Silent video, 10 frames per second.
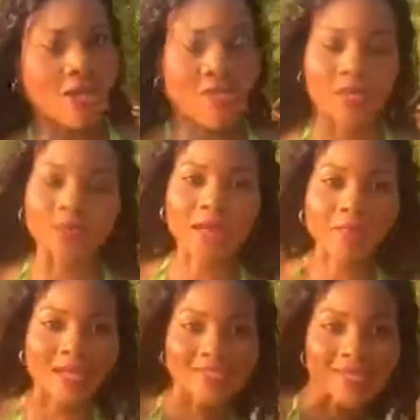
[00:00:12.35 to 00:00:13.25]
So
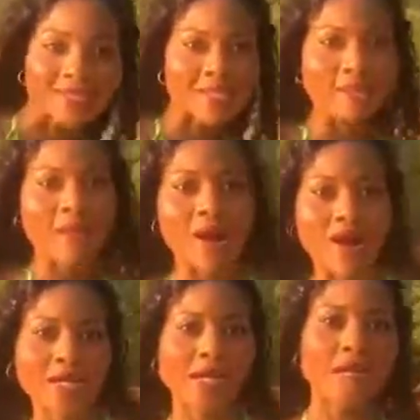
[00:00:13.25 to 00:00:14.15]
I'm at Sunset
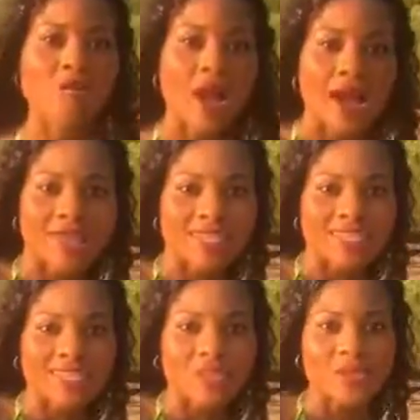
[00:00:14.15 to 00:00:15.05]
Park in Rock Island,
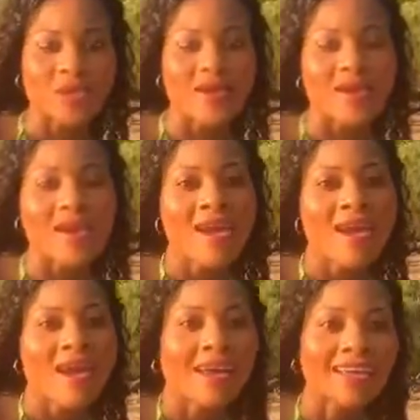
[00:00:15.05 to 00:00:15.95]
Illinois,
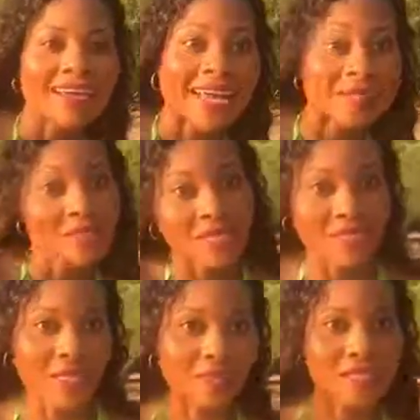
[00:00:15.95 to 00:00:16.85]
and I am
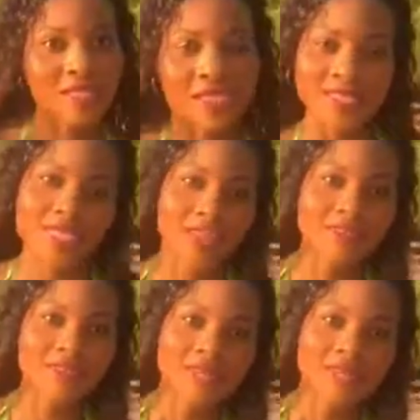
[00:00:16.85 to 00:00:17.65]
setting up for the sunset.